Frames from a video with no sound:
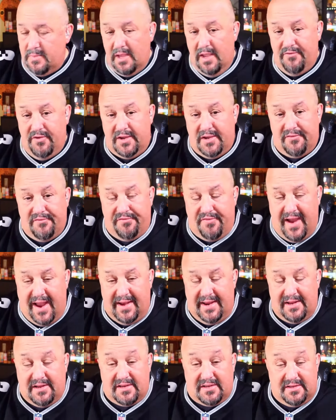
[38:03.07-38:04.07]
if you can
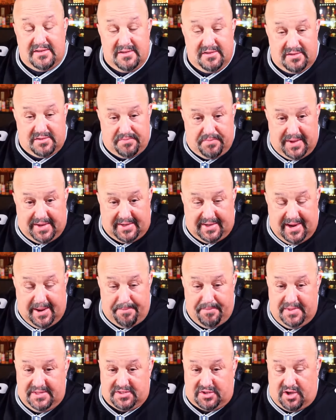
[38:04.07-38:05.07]
find it, pick it
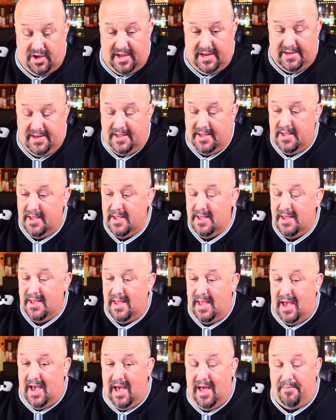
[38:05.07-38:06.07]
up. It's good.
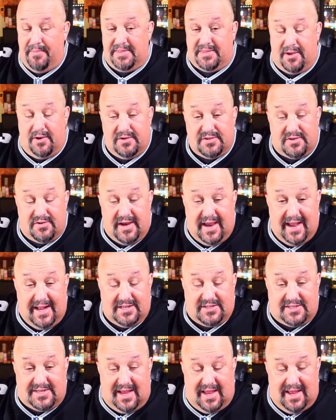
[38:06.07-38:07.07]
But those are
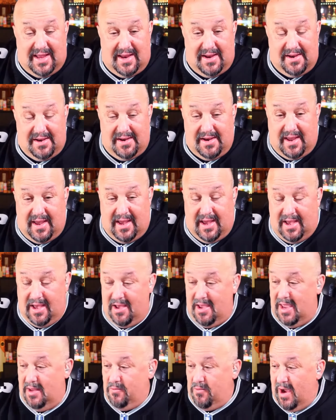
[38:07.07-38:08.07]
aged
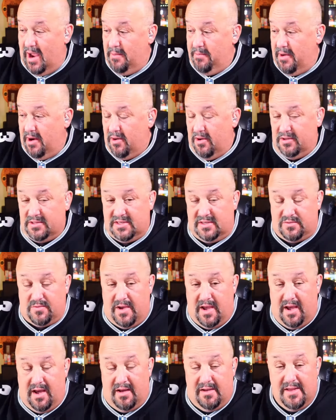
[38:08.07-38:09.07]
in wine barrels as
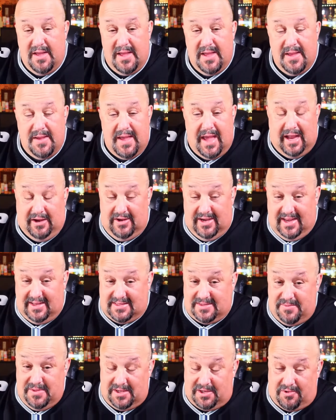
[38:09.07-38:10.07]
well. And you
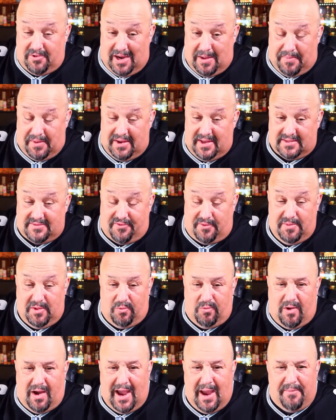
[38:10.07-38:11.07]
get some of the grapiness from the
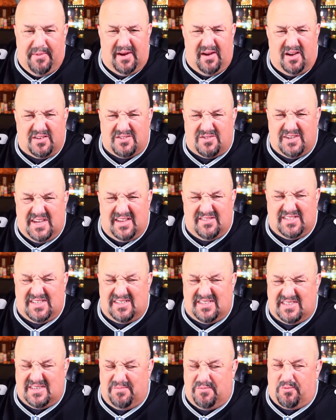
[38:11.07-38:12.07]
wine, but also gives
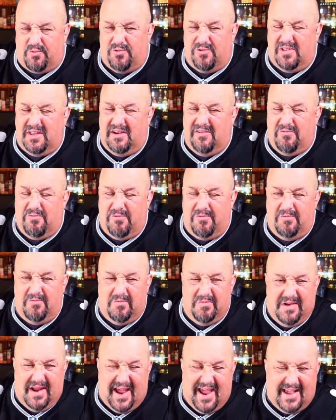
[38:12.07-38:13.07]
you some really
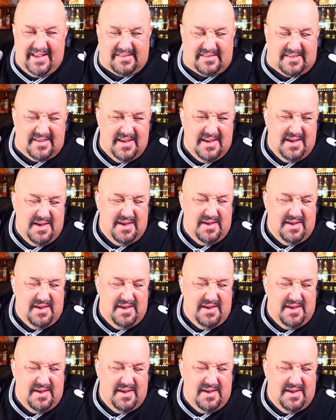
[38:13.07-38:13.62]
nice